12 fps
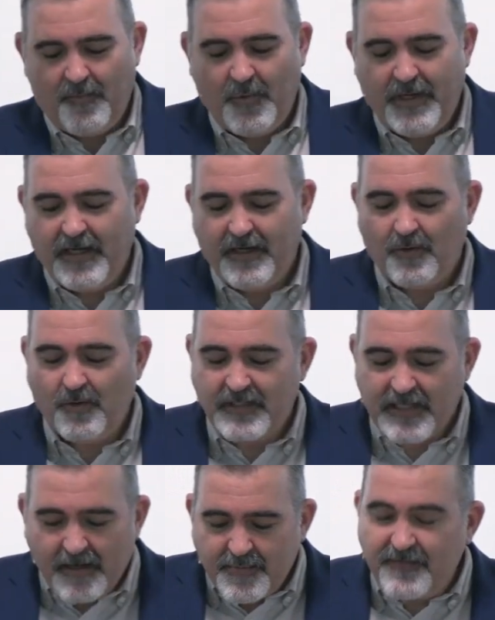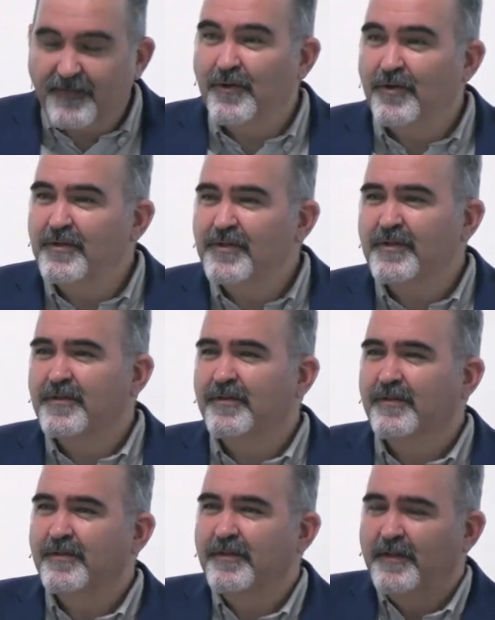We hear all types of news.
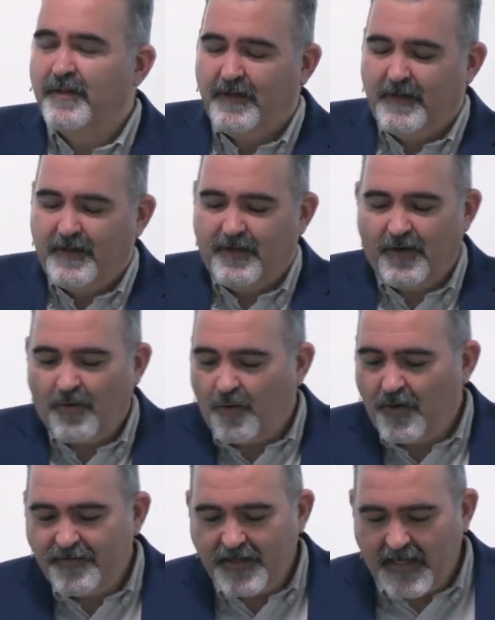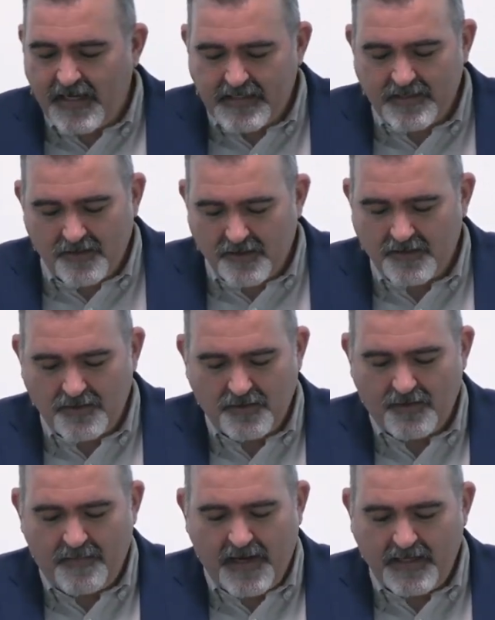Not all of it gets onto
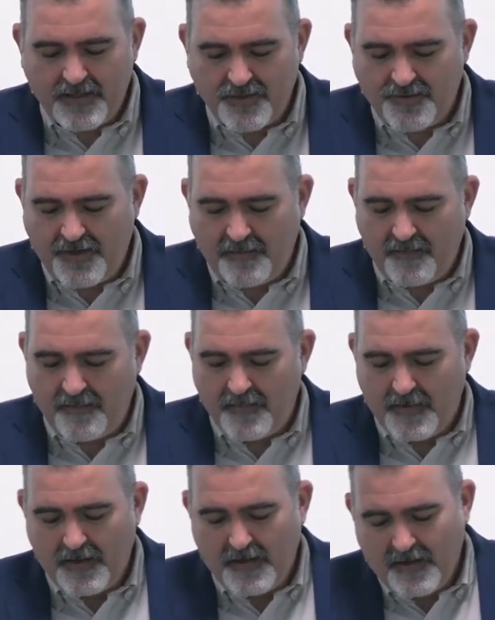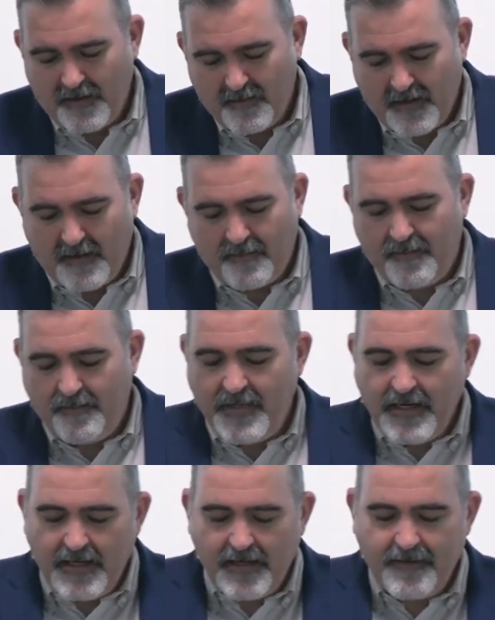the mainstream
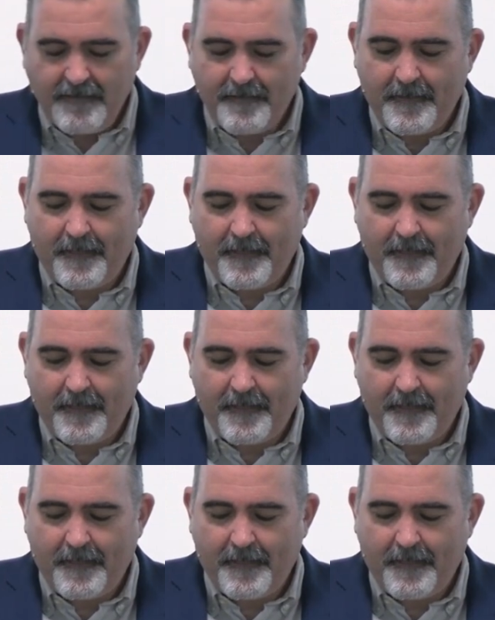media.